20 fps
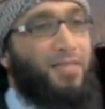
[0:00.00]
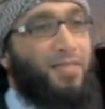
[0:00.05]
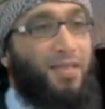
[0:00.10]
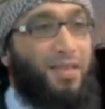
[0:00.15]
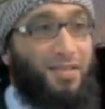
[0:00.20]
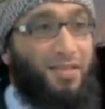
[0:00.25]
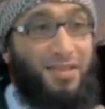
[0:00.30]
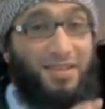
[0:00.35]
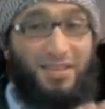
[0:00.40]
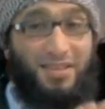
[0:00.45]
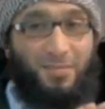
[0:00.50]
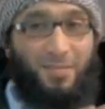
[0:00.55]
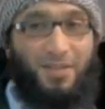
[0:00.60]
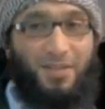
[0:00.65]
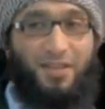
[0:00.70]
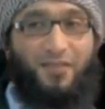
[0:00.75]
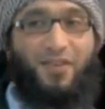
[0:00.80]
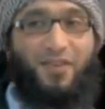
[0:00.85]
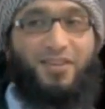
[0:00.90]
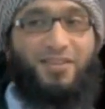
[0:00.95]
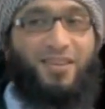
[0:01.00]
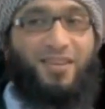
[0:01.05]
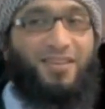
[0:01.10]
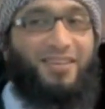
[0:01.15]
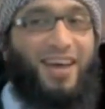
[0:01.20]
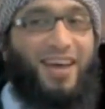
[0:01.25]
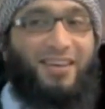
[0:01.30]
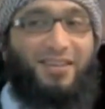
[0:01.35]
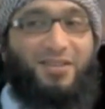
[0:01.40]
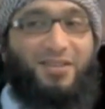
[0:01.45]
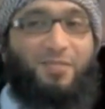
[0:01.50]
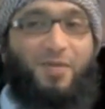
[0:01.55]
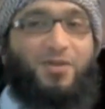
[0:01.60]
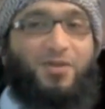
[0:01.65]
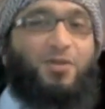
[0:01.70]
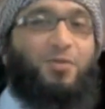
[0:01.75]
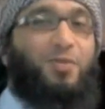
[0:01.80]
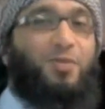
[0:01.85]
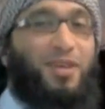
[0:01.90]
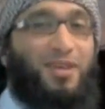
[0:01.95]
And this specific son had a
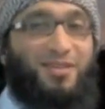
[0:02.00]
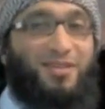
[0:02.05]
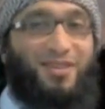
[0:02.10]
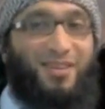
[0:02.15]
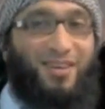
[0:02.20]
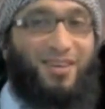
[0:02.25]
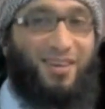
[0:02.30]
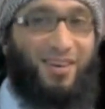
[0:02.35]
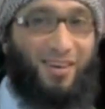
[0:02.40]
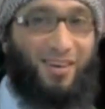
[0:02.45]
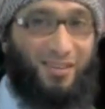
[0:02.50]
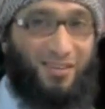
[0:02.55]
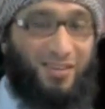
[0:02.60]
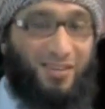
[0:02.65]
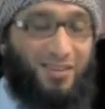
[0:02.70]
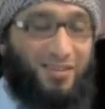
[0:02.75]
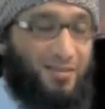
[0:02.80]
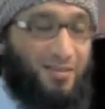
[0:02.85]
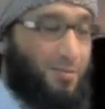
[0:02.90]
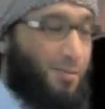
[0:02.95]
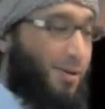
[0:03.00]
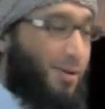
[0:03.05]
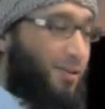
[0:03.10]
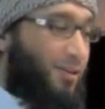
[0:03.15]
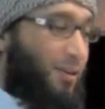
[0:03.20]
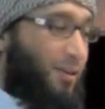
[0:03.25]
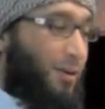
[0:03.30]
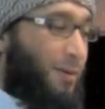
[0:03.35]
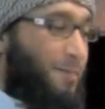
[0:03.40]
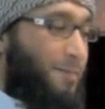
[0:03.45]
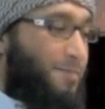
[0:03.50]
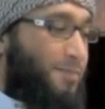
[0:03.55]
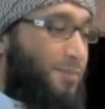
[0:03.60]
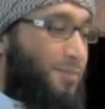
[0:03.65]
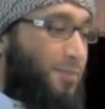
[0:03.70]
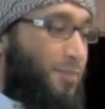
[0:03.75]
special place in her heart, subhanAllah.